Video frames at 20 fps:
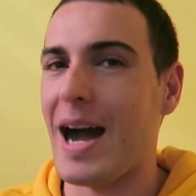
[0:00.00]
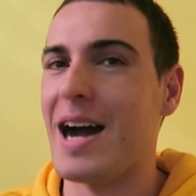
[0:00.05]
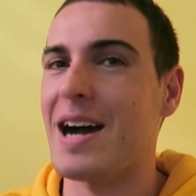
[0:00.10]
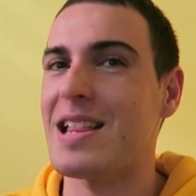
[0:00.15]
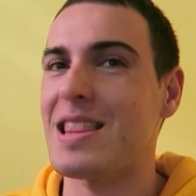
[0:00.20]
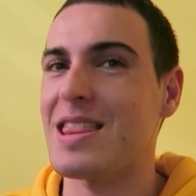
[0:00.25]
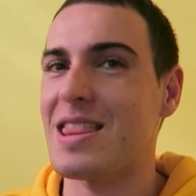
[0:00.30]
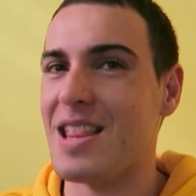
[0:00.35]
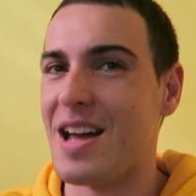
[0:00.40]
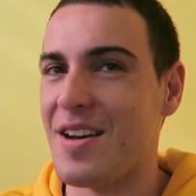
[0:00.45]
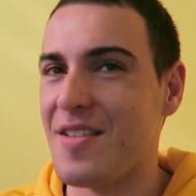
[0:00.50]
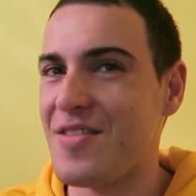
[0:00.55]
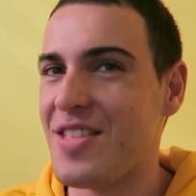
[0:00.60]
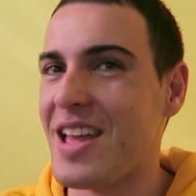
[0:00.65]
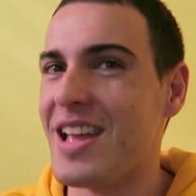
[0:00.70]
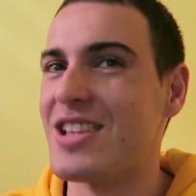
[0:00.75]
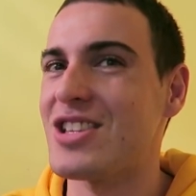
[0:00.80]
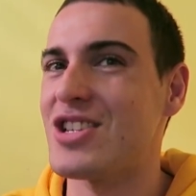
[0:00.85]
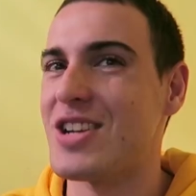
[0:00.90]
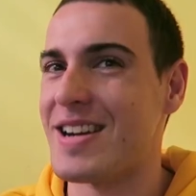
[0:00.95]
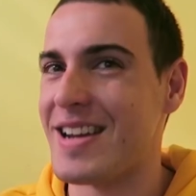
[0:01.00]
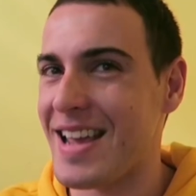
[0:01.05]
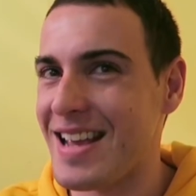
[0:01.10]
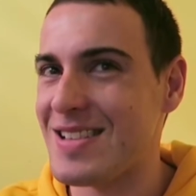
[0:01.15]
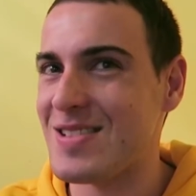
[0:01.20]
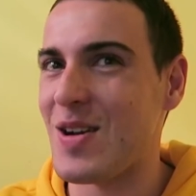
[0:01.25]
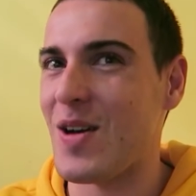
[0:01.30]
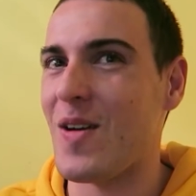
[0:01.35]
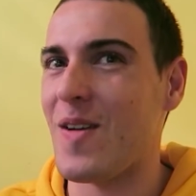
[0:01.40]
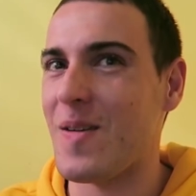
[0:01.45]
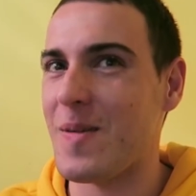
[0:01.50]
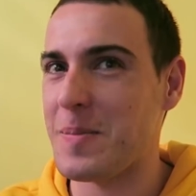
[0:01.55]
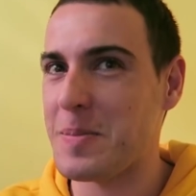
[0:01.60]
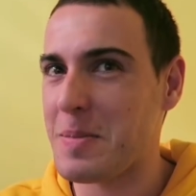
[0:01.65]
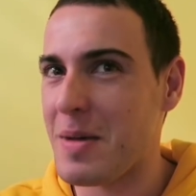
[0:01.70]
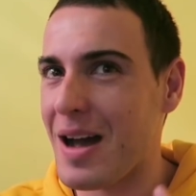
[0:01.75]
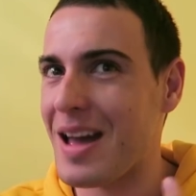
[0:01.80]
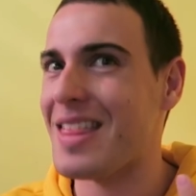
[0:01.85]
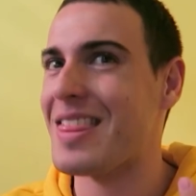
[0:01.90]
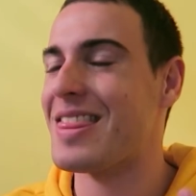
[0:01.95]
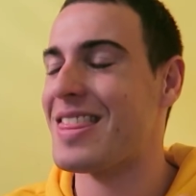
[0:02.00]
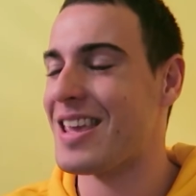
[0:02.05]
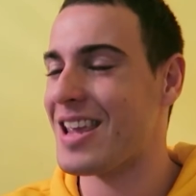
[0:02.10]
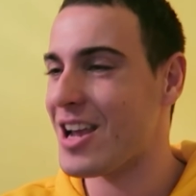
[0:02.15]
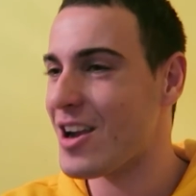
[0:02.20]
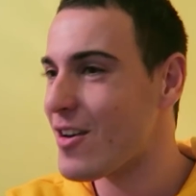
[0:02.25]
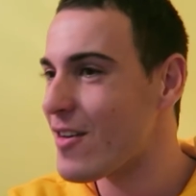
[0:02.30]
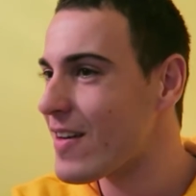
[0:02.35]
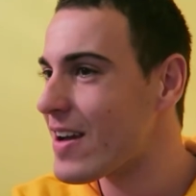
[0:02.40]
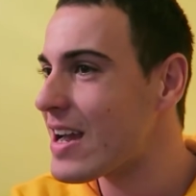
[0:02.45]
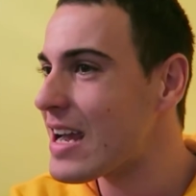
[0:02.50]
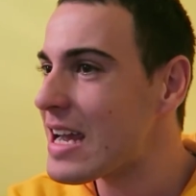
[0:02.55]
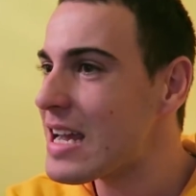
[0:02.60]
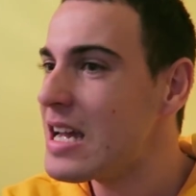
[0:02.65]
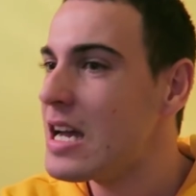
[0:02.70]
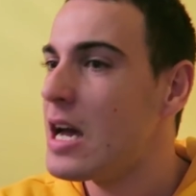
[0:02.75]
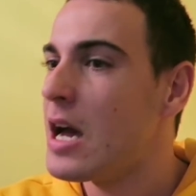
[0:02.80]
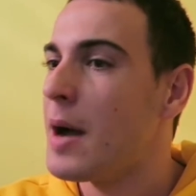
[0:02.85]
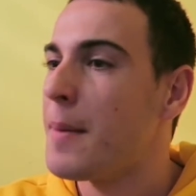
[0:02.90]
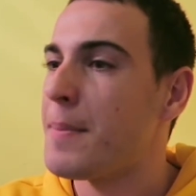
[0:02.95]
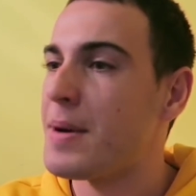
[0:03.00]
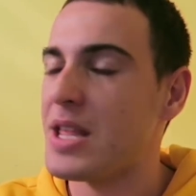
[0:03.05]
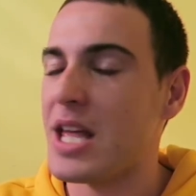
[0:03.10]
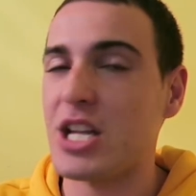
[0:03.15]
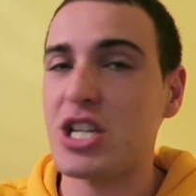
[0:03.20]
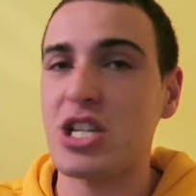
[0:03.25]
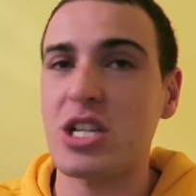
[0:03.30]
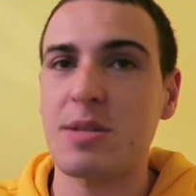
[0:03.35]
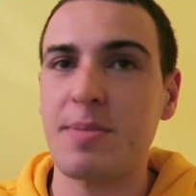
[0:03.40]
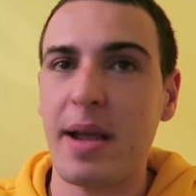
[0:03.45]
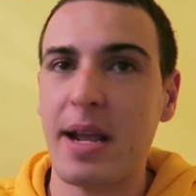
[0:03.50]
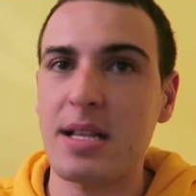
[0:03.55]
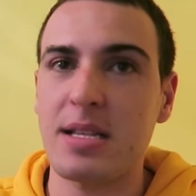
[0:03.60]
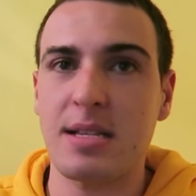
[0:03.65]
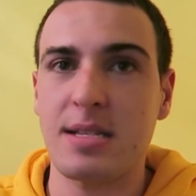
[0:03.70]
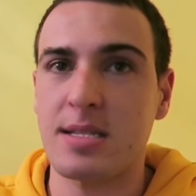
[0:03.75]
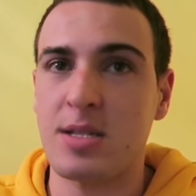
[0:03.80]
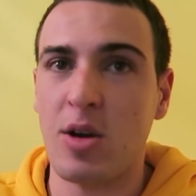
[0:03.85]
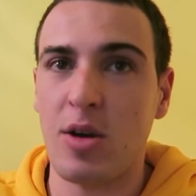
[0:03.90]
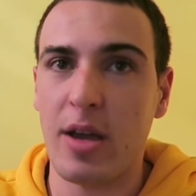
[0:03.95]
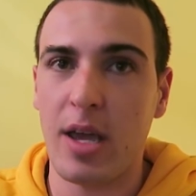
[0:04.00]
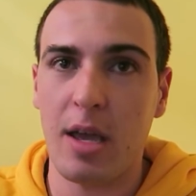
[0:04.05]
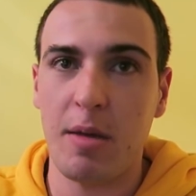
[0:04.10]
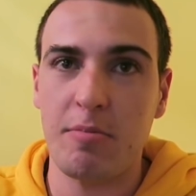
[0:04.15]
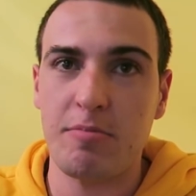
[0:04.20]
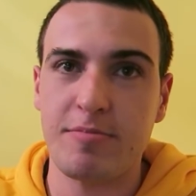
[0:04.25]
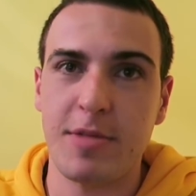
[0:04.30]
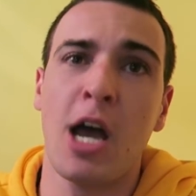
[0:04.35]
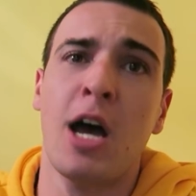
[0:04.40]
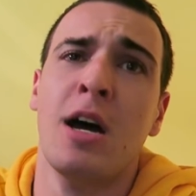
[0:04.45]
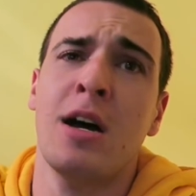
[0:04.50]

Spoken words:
I love that Juggy's on my theory, but that just means it's not him.